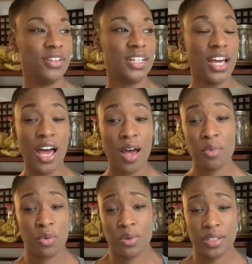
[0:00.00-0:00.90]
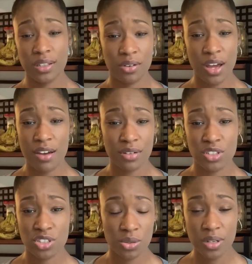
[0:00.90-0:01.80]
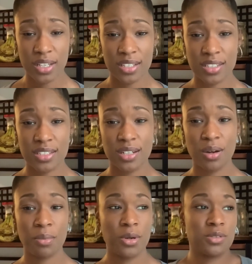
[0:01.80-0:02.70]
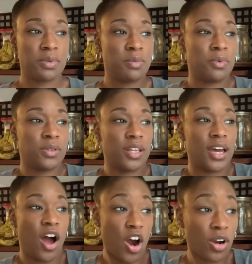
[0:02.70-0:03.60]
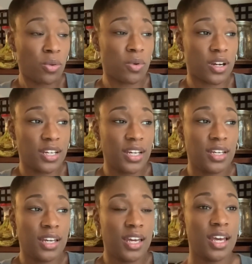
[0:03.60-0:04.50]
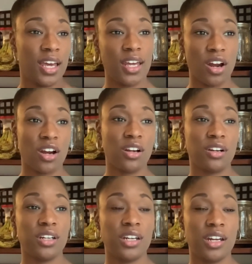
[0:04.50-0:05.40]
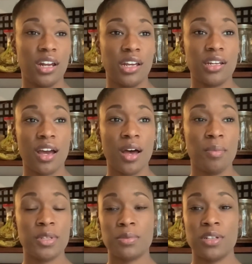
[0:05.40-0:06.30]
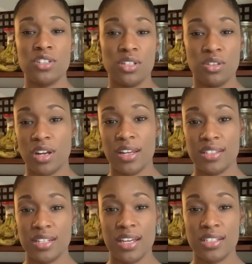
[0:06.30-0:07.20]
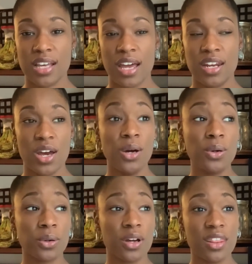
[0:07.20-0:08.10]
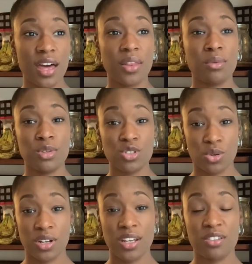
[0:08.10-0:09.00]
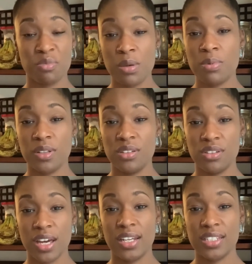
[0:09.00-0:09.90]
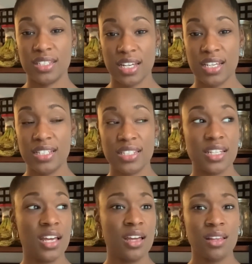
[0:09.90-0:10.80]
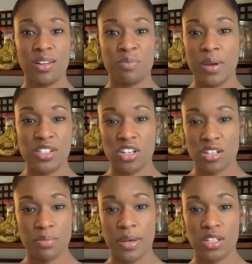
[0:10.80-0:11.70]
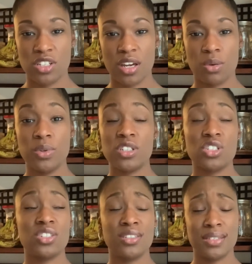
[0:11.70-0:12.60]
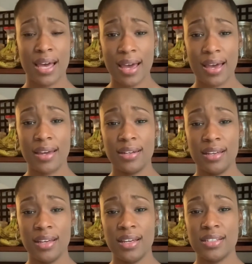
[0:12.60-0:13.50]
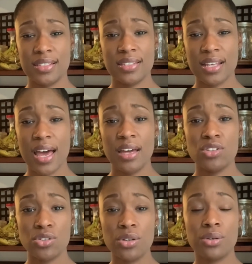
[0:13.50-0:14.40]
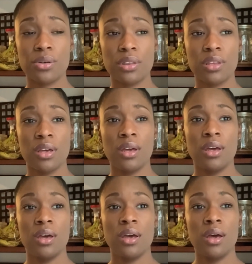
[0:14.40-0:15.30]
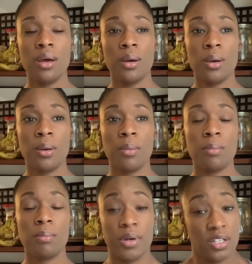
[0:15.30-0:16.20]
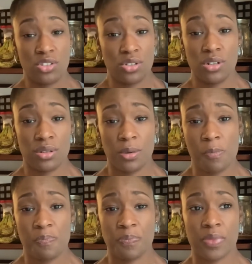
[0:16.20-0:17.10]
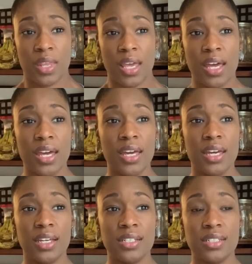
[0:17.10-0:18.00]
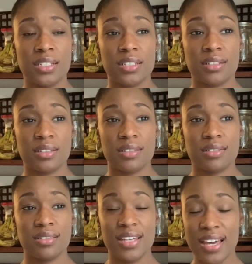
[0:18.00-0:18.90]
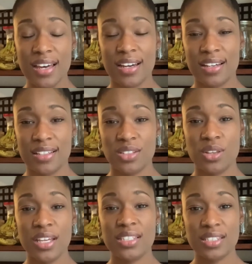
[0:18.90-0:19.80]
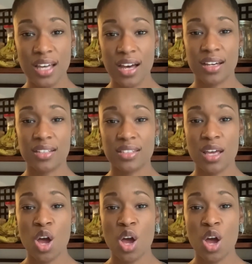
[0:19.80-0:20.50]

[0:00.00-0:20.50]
And I mean, we really don't have a choice. You know, most people that aren't working and aren't earning an income, especially in the United States, I know that the majority of people in the United States live paycheck to paycheck, which is sad. It's a sad truth, but it's true. And yeah, so that sucks.